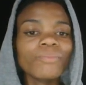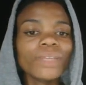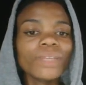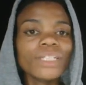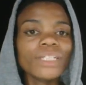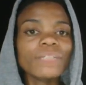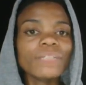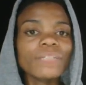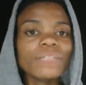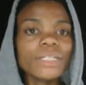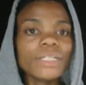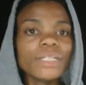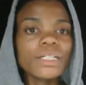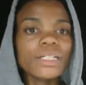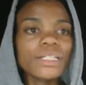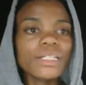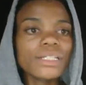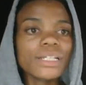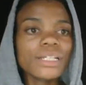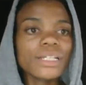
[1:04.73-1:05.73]

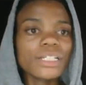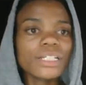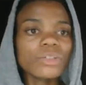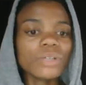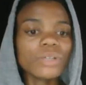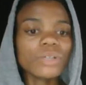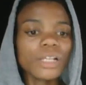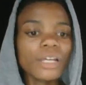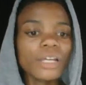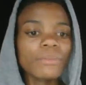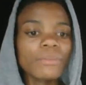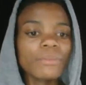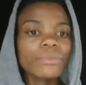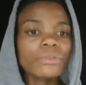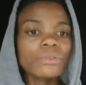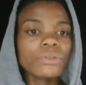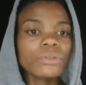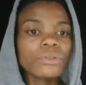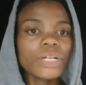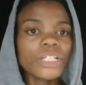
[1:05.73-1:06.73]
dependents that will help you
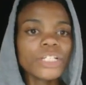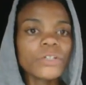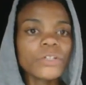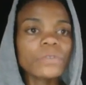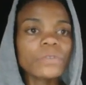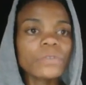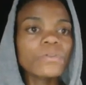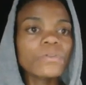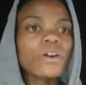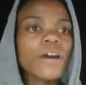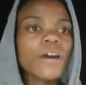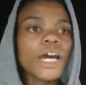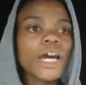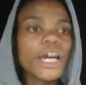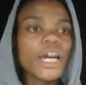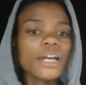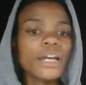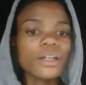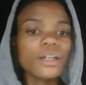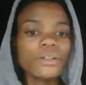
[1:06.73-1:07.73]
to achieve
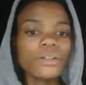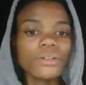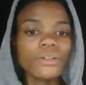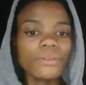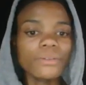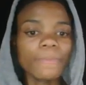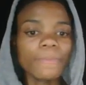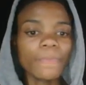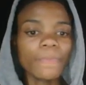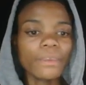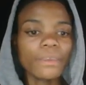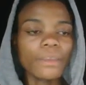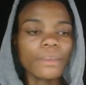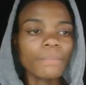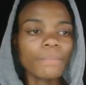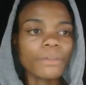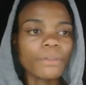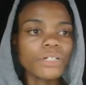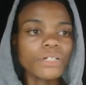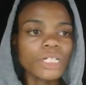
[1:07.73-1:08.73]
the
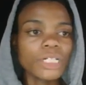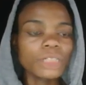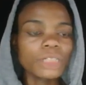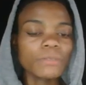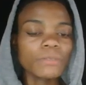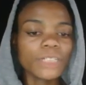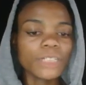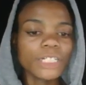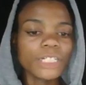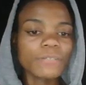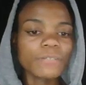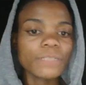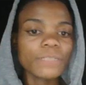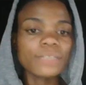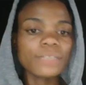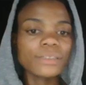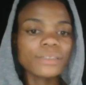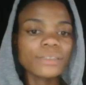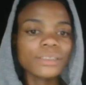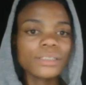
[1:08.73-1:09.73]
project
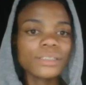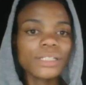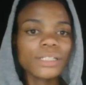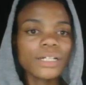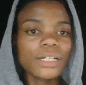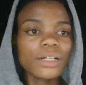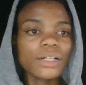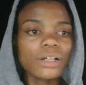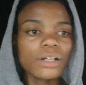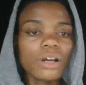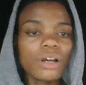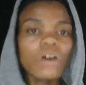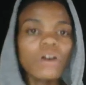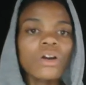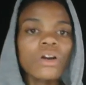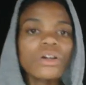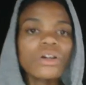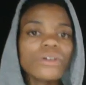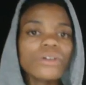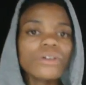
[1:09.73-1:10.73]
management goal.
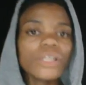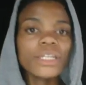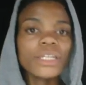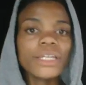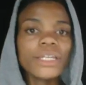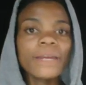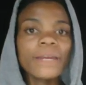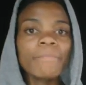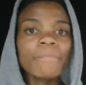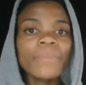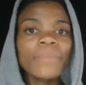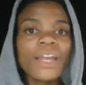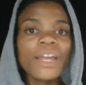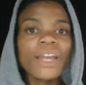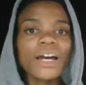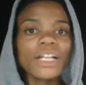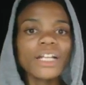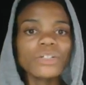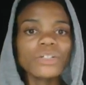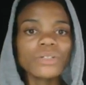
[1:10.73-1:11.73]
Here I
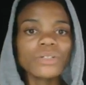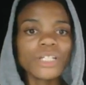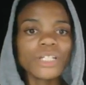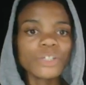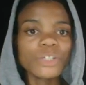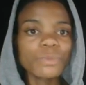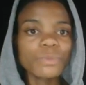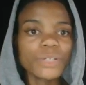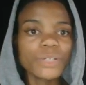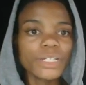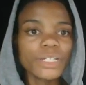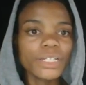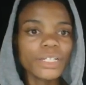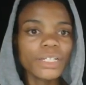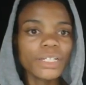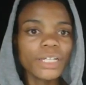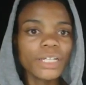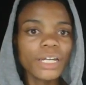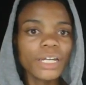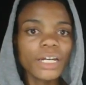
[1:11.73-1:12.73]
choose the Spring
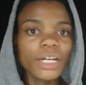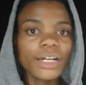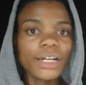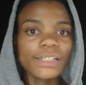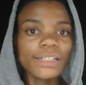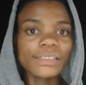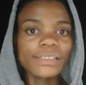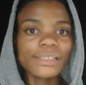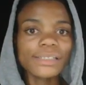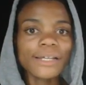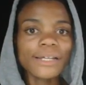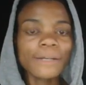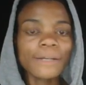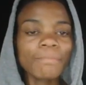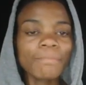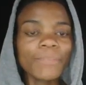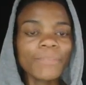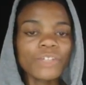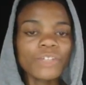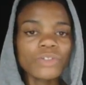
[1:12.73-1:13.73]
as
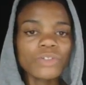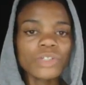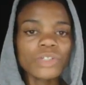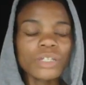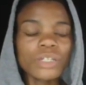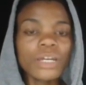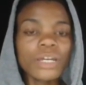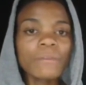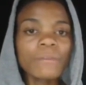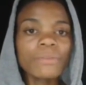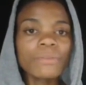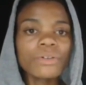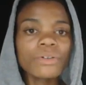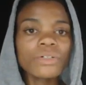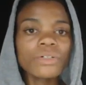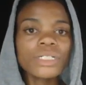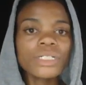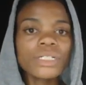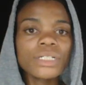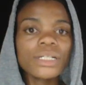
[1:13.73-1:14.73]
you see here, build